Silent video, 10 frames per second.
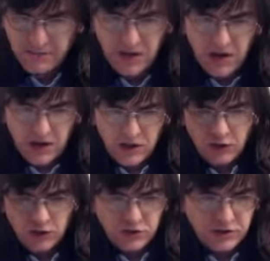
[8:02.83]
or
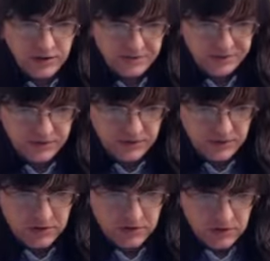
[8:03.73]
whatever,
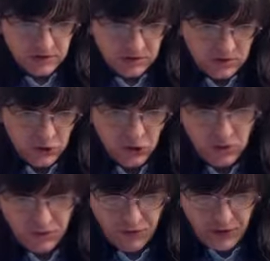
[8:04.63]
is
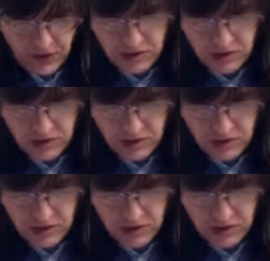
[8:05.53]
I'd